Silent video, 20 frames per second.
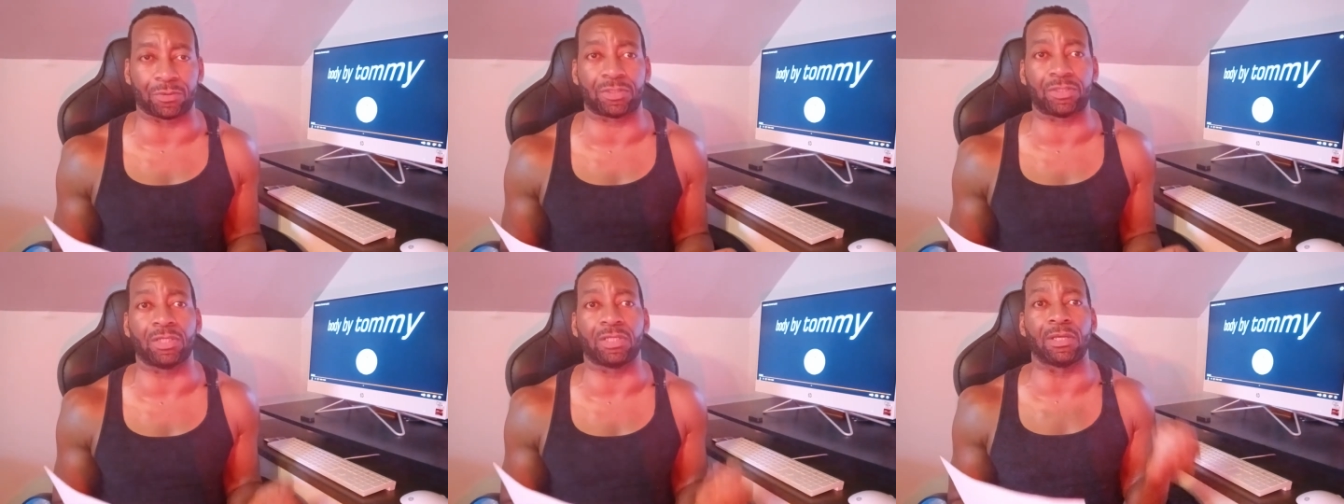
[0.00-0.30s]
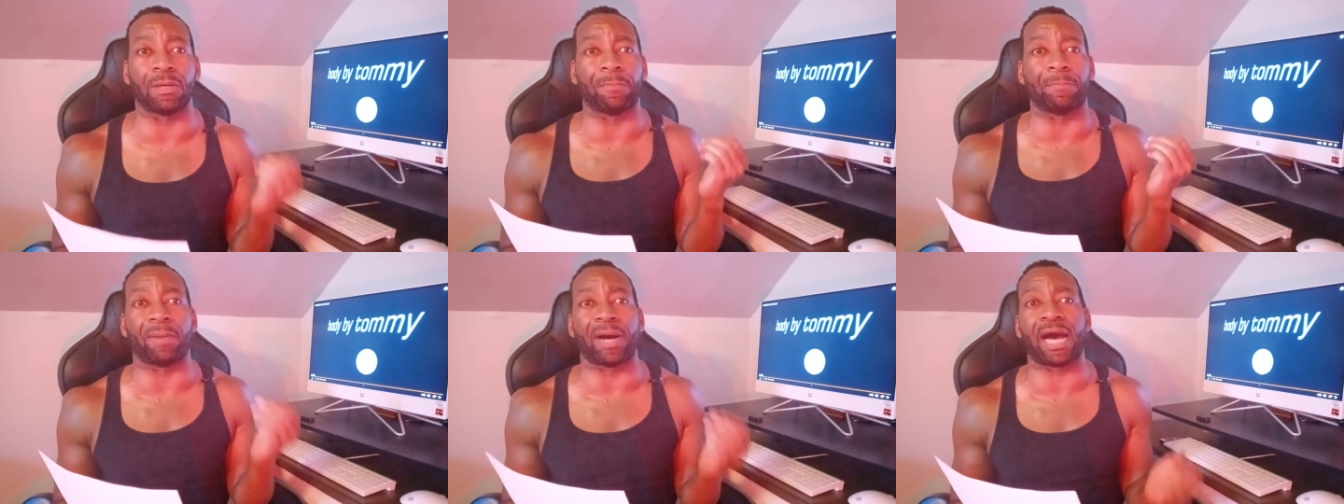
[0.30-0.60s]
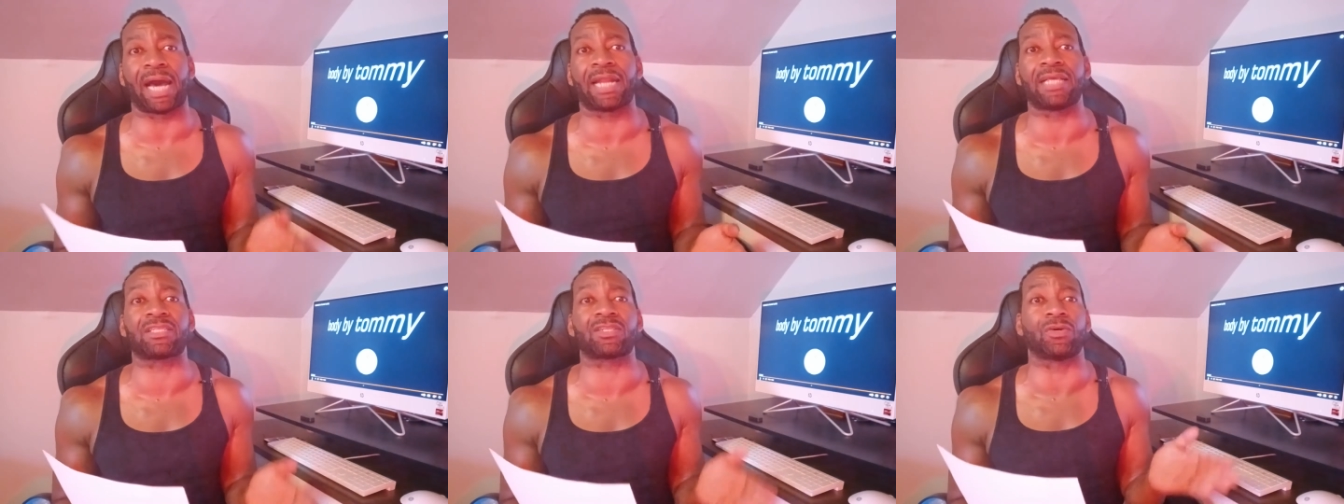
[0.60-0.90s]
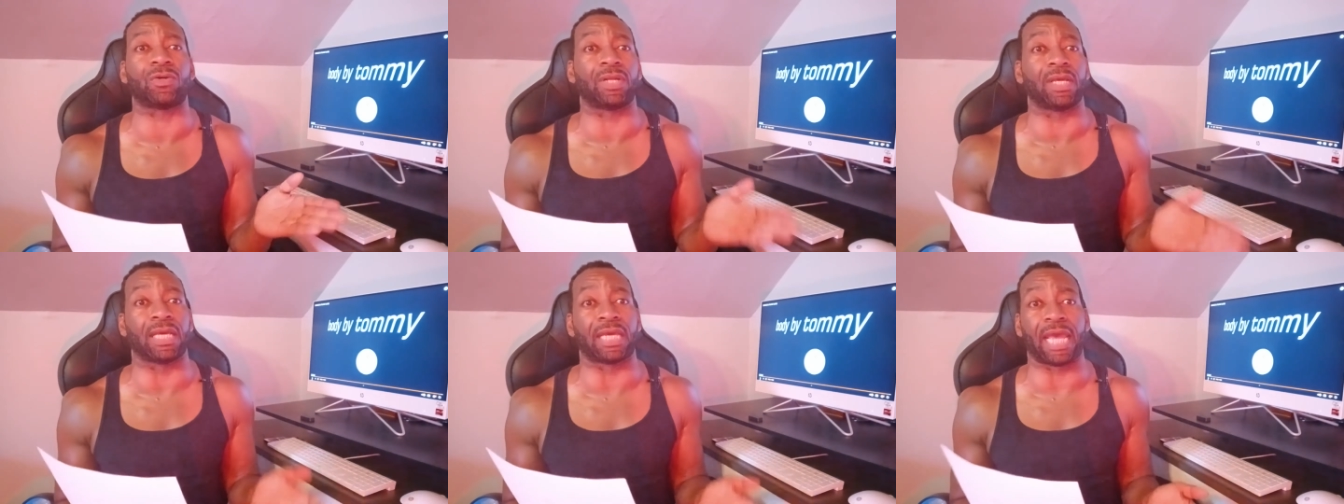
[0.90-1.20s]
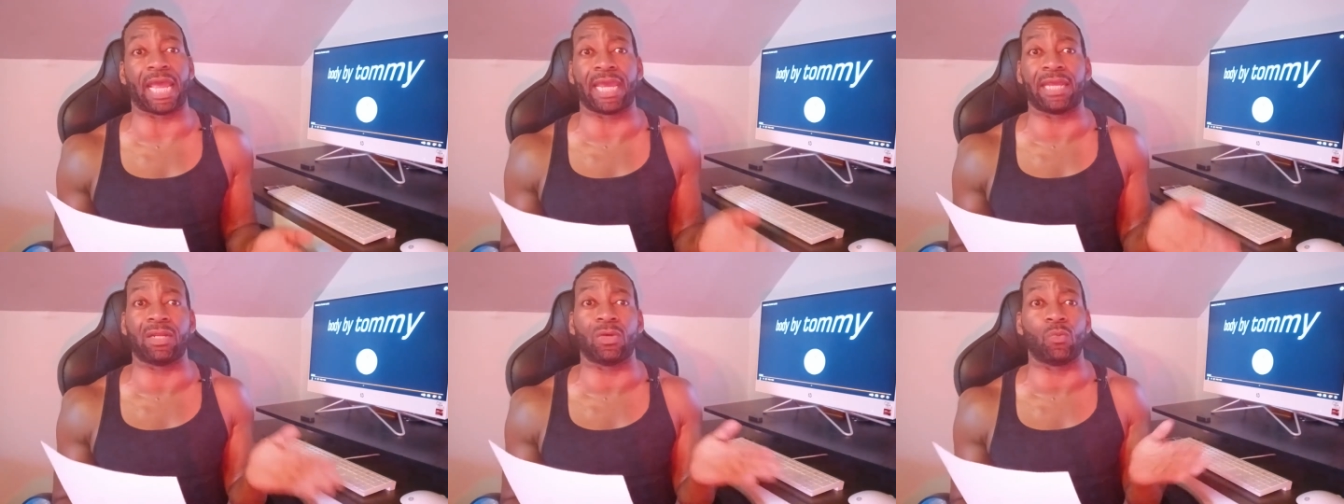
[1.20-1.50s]
So your body's going to
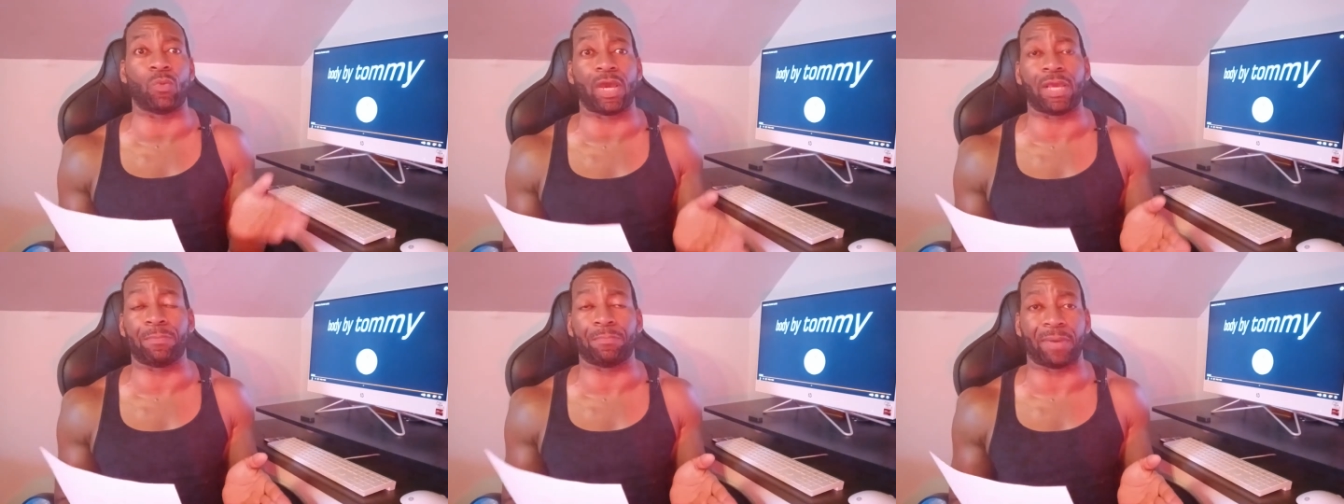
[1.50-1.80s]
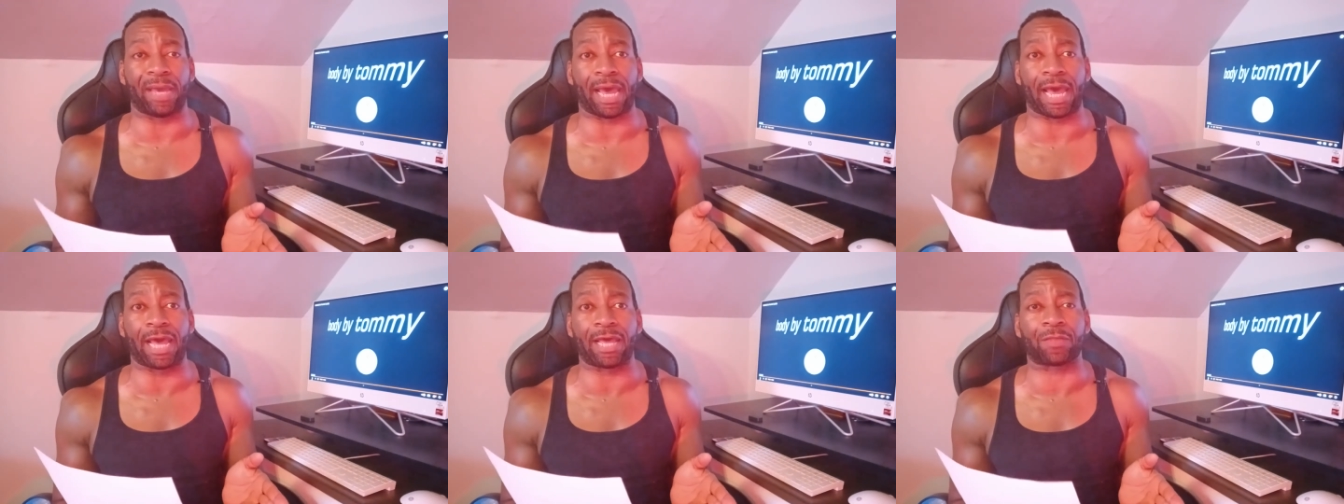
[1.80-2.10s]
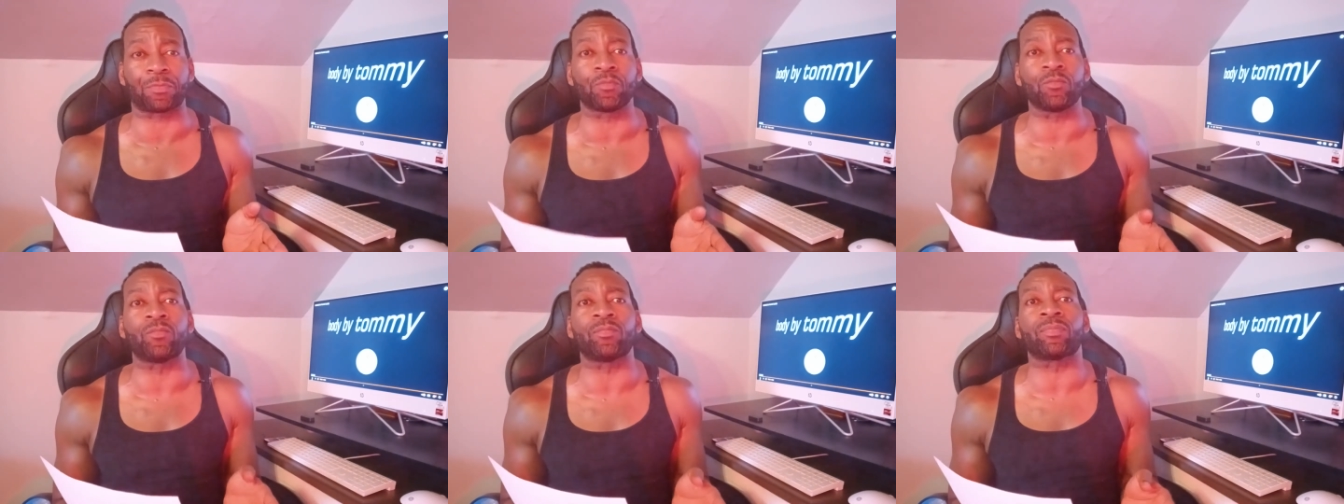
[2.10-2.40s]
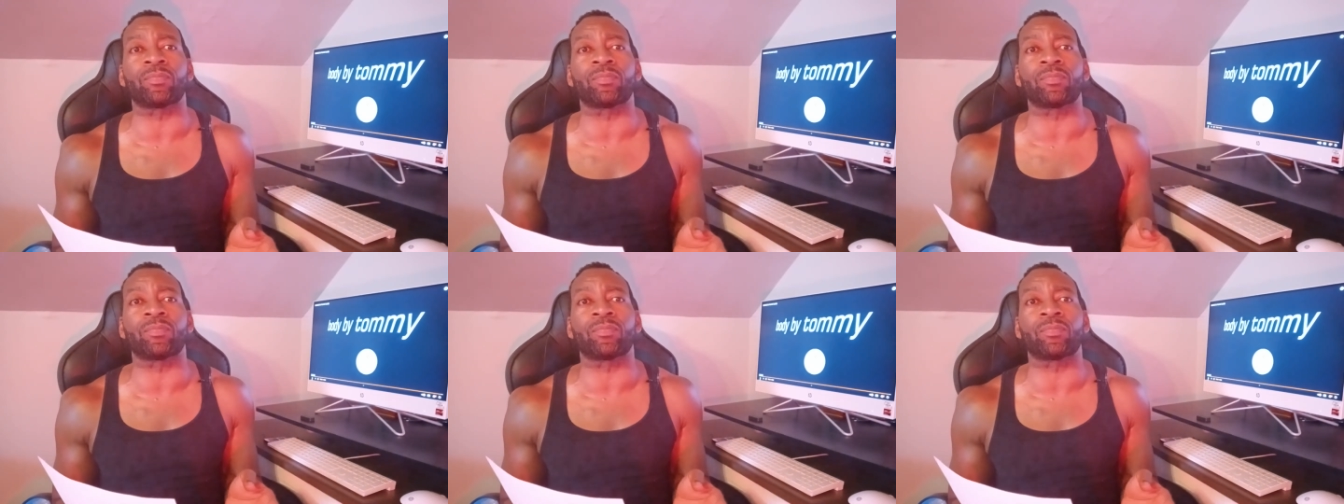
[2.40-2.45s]
gain the weight back.